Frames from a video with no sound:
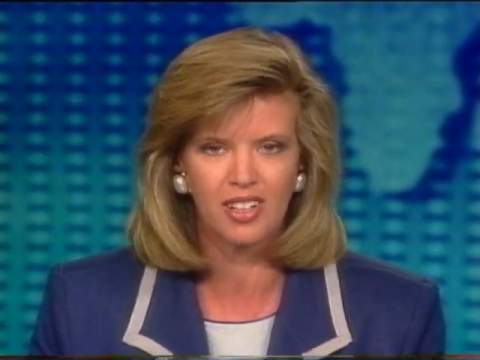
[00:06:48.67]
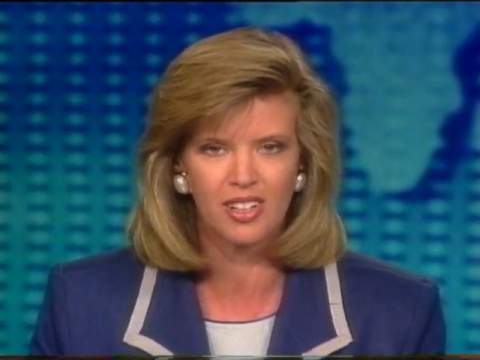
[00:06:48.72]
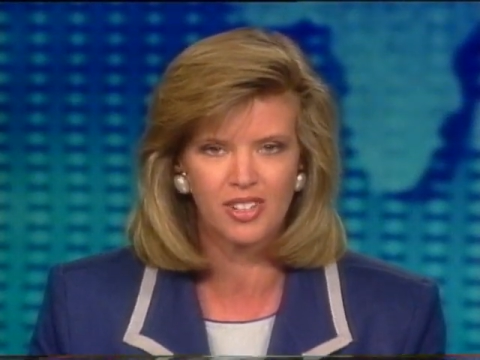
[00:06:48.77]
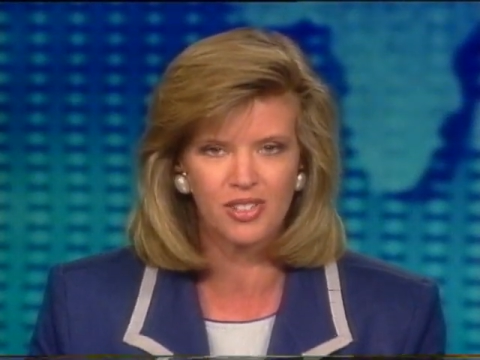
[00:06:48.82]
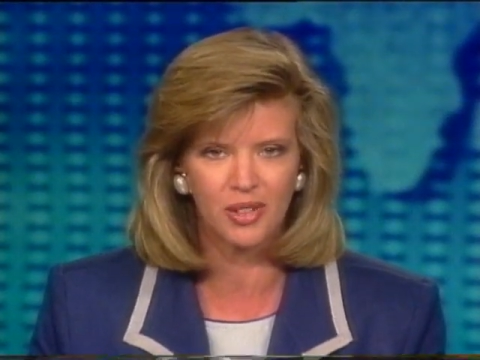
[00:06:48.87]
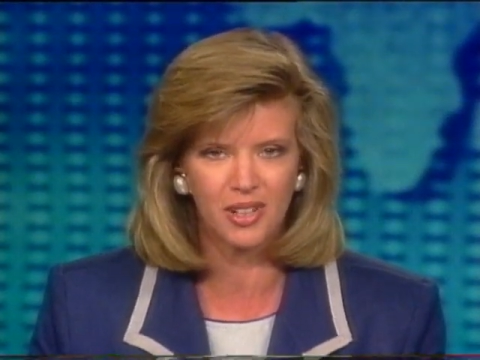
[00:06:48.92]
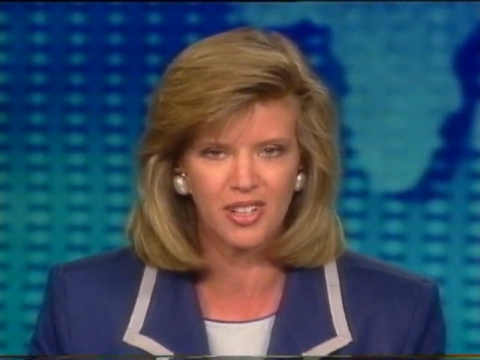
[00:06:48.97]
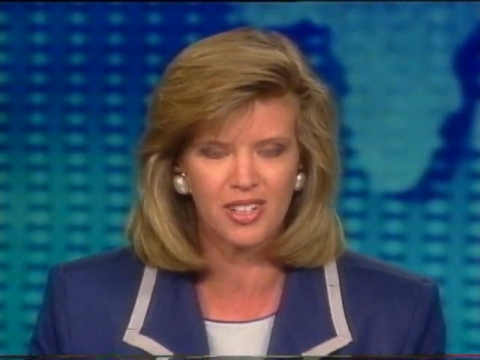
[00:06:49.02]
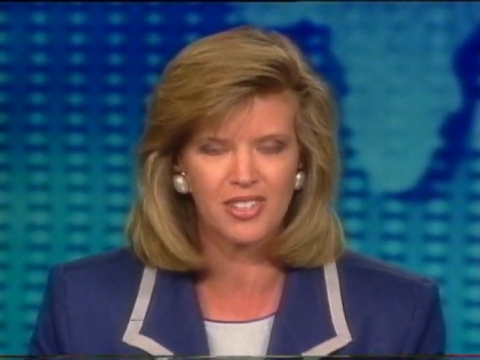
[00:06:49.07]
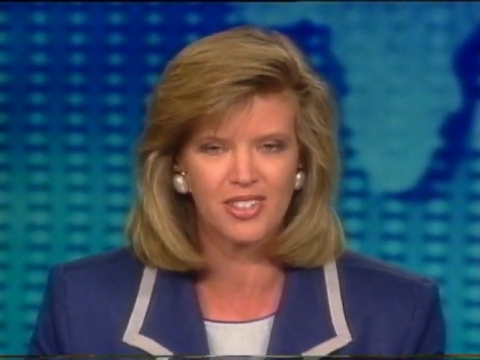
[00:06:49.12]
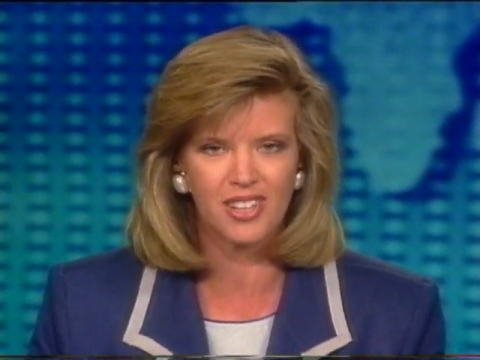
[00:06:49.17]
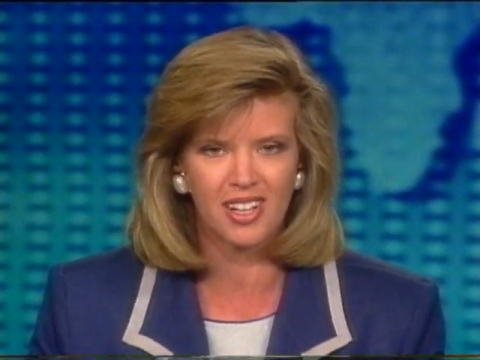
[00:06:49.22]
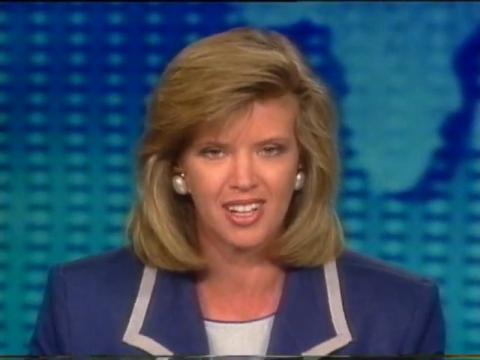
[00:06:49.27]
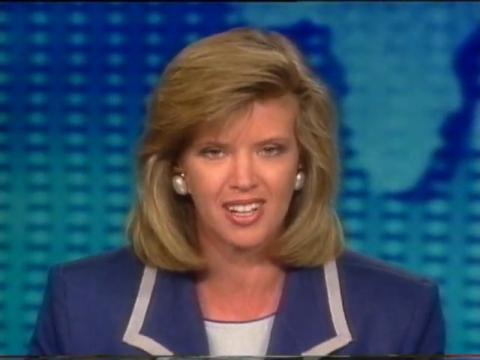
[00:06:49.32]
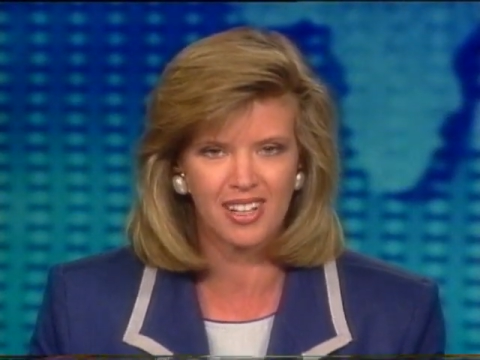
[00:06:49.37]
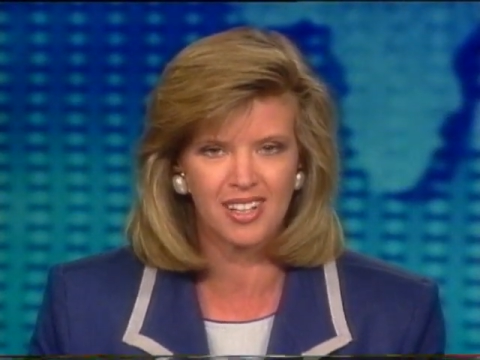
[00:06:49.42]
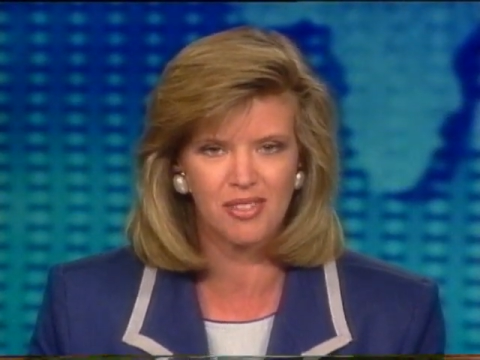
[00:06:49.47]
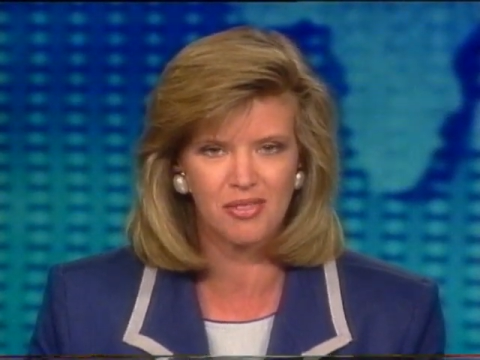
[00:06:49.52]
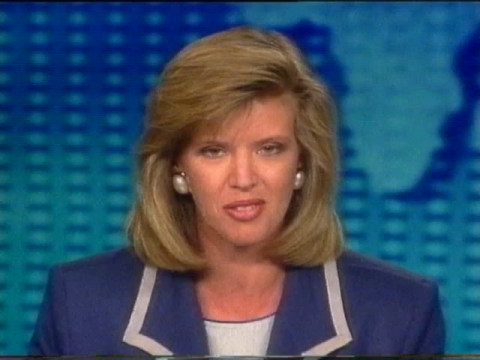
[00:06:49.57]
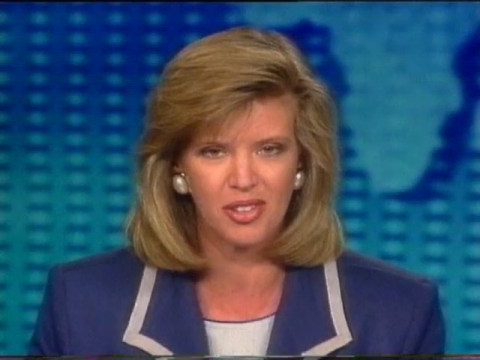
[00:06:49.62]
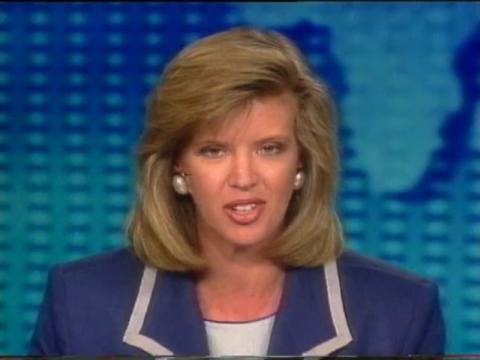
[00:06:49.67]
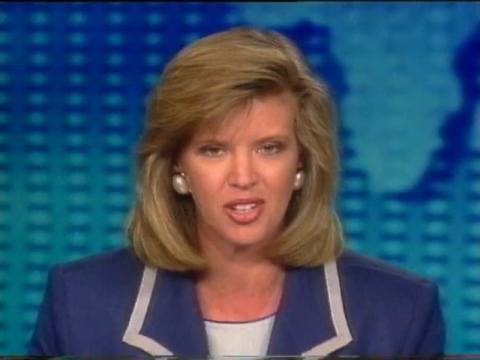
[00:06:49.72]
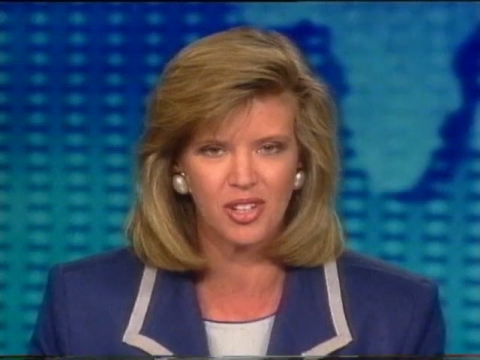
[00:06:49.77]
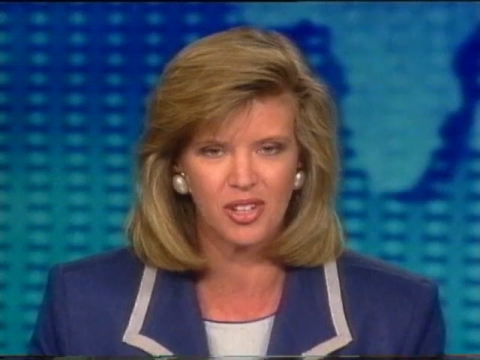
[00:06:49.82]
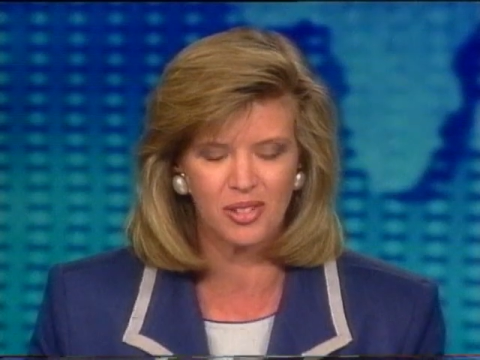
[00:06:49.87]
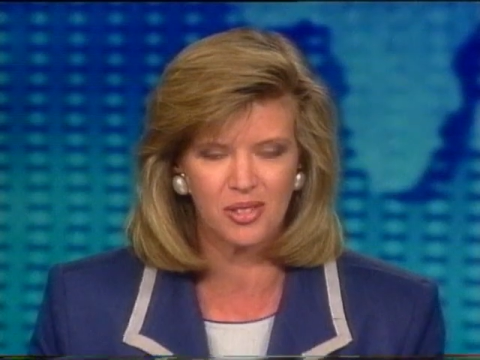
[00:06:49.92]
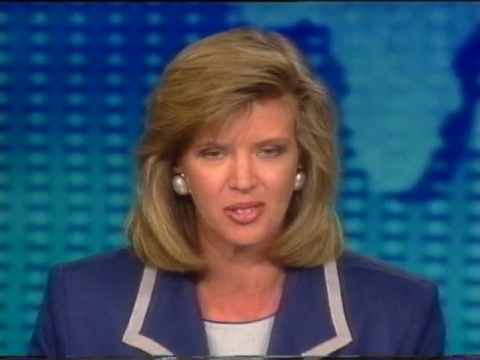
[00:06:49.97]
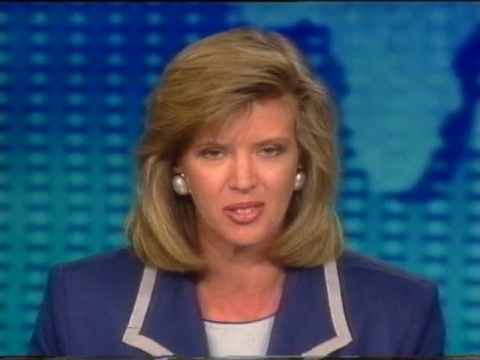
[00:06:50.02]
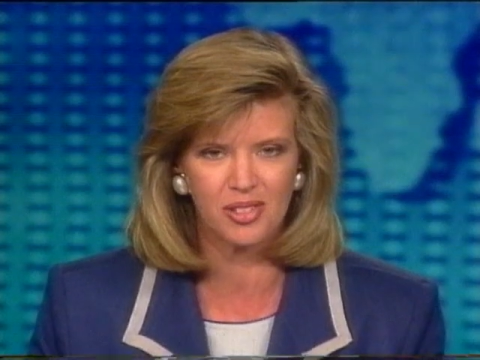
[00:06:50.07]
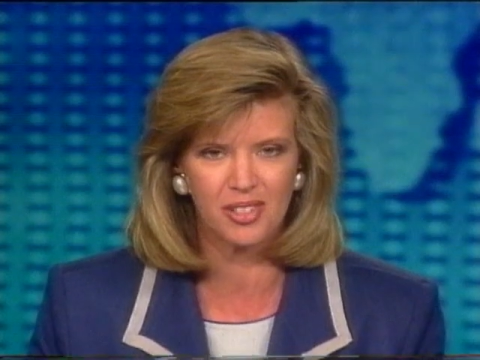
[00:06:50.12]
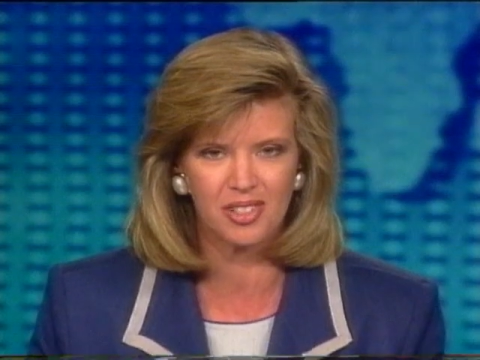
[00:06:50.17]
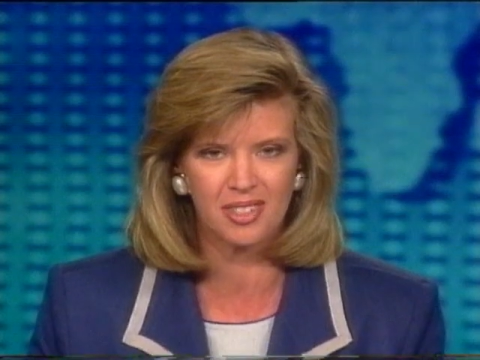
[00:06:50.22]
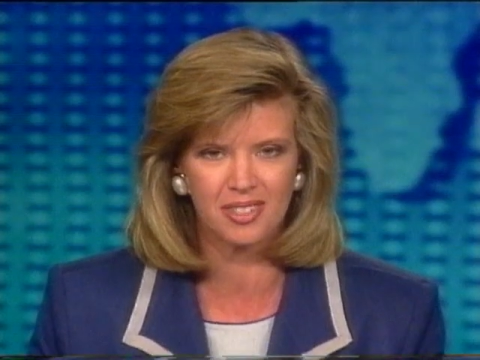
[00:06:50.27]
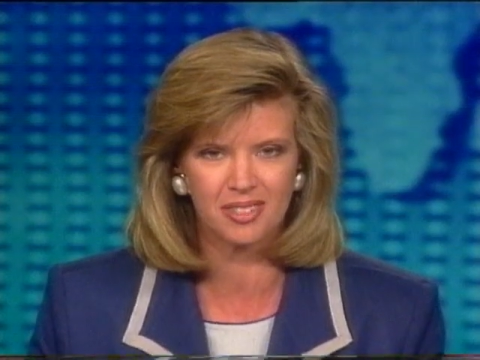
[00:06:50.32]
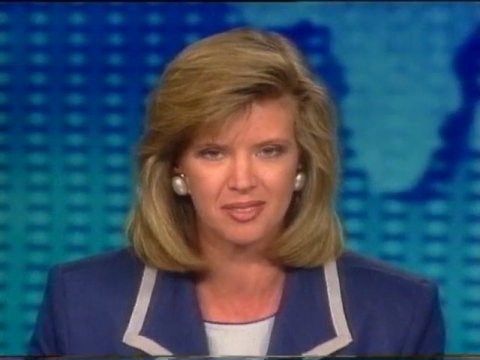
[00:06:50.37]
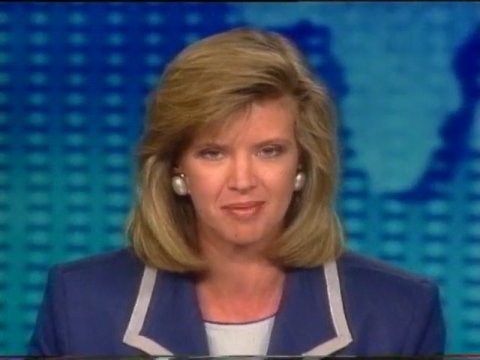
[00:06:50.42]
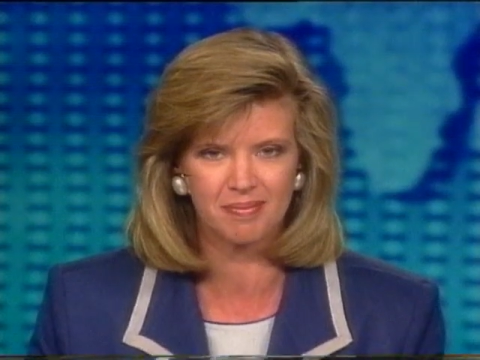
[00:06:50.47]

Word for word: Join us then for the news.